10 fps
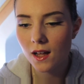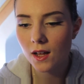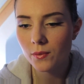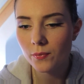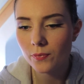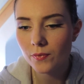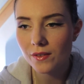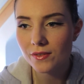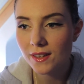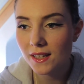Um, I
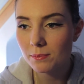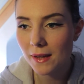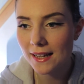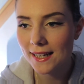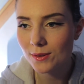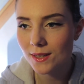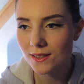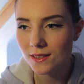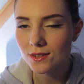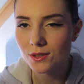feel like MAC nowadays
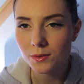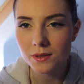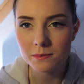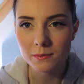doesn't do as